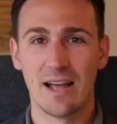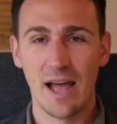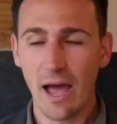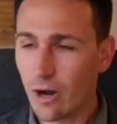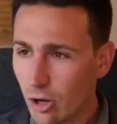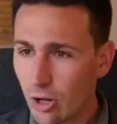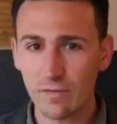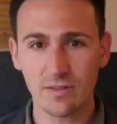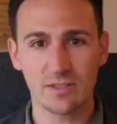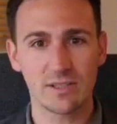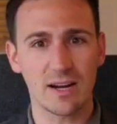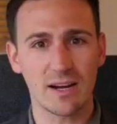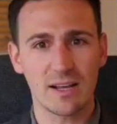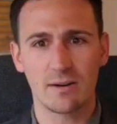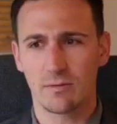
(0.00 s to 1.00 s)
And all of a
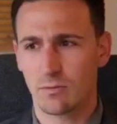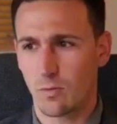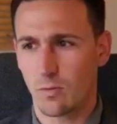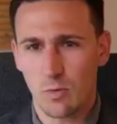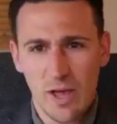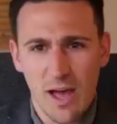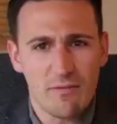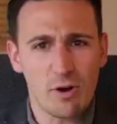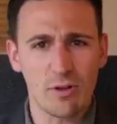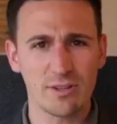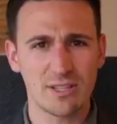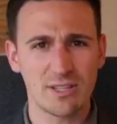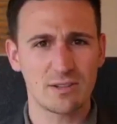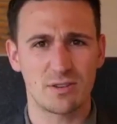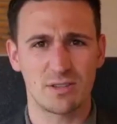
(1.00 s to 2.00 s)
sudden we have all this
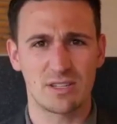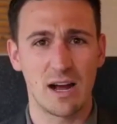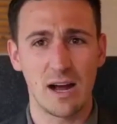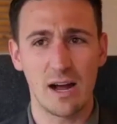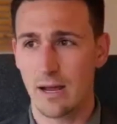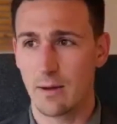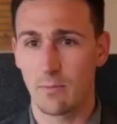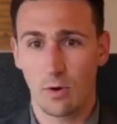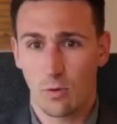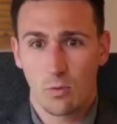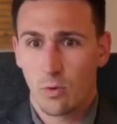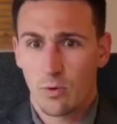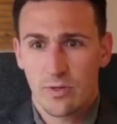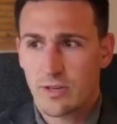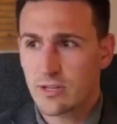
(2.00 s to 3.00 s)
extra time, or
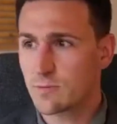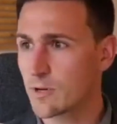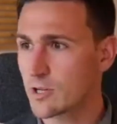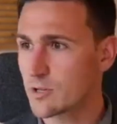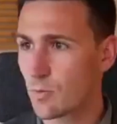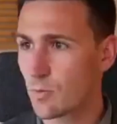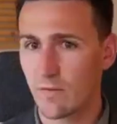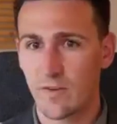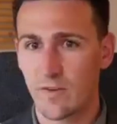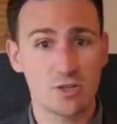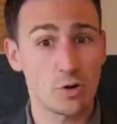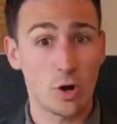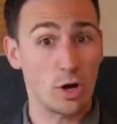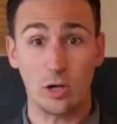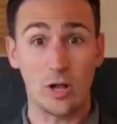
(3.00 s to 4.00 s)
we're this much more efficient.
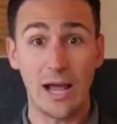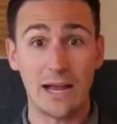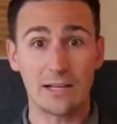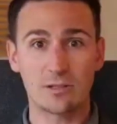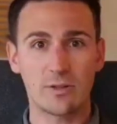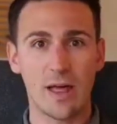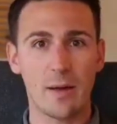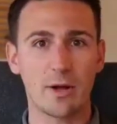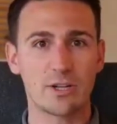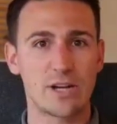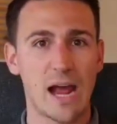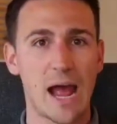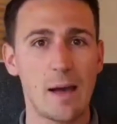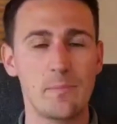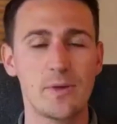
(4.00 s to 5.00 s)
Our clients are that much
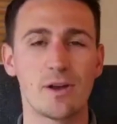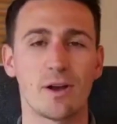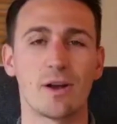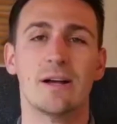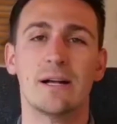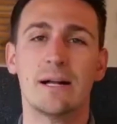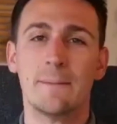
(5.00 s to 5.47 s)
happier.